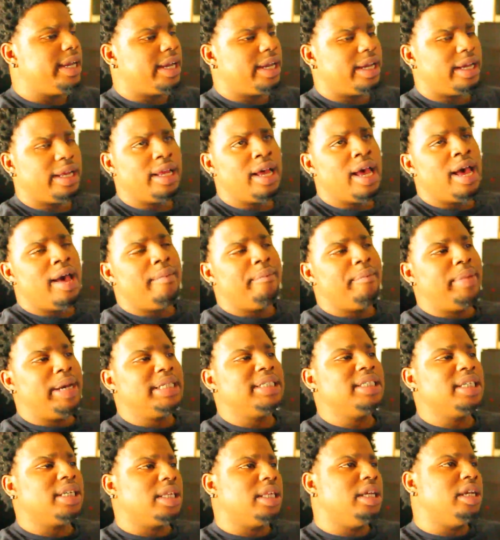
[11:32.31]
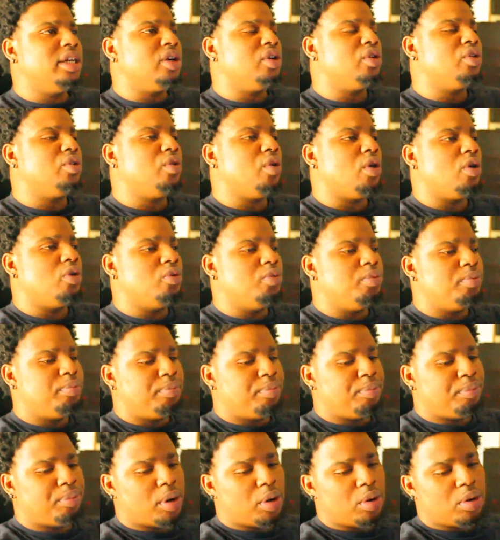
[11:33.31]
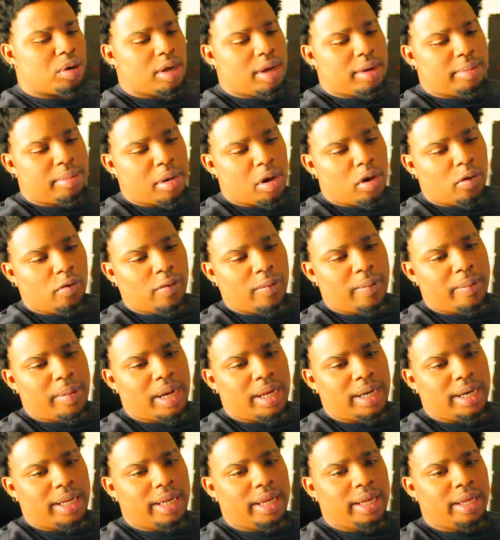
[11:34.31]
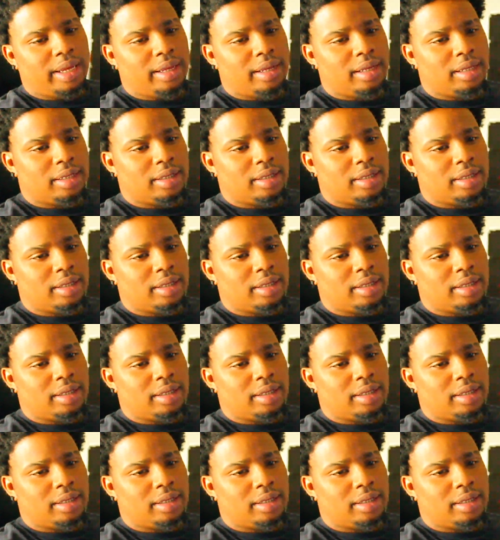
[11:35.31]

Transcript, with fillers: and basically the group broke up over money